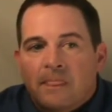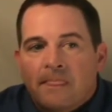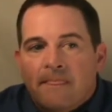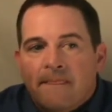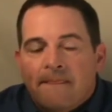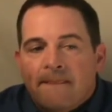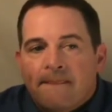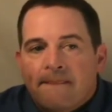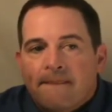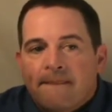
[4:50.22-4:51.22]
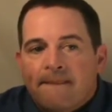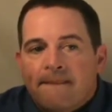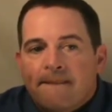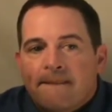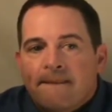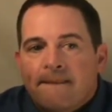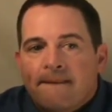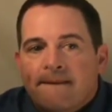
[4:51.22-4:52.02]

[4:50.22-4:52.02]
(no one is talking)